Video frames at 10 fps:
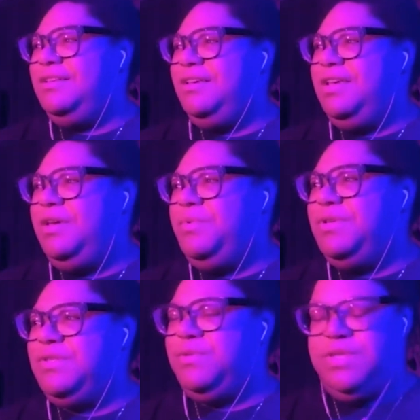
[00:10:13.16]
it
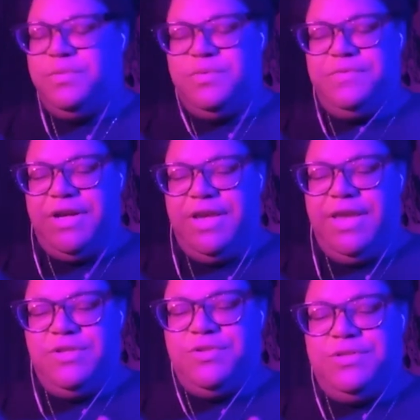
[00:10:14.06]
was it was very
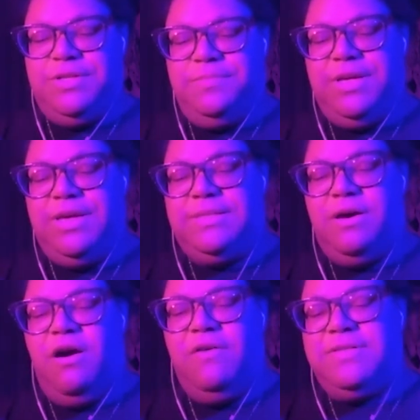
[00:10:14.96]
interesting because
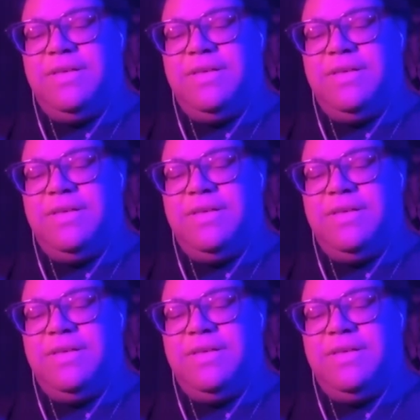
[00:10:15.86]
all of a sudden